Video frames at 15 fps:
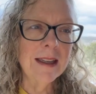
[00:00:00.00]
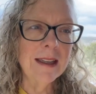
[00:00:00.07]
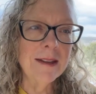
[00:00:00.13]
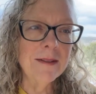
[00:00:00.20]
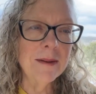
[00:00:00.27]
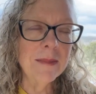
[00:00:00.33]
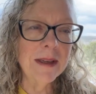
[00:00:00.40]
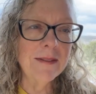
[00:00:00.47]

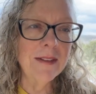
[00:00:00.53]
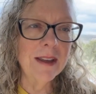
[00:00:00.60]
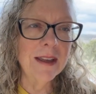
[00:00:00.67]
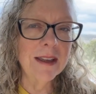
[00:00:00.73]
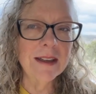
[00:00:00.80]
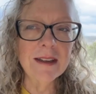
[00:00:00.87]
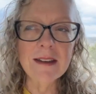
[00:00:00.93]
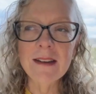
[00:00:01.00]
live in my
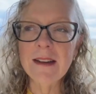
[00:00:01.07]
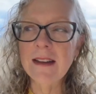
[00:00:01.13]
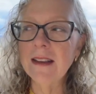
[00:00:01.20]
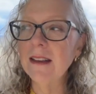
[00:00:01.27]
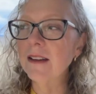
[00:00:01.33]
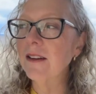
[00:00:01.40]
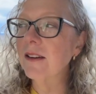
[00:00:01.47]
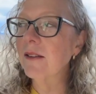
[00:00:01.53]
van
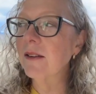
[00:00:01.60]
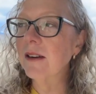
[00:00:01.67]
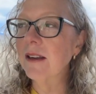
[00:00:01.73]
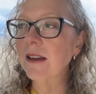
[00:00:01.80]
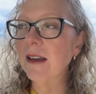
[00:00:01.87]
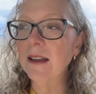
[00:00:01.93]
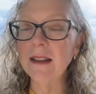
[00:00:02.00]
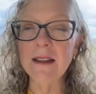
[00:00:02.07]
and
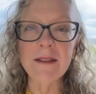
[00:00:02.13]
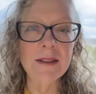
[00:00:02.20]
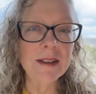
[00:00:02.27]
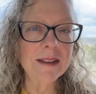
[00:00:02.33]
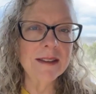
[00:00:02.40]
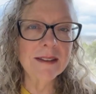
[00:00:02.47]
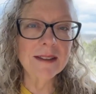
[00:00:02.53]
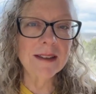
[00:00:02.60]
I love
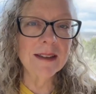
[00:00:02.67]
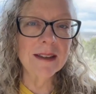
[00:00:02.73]
it.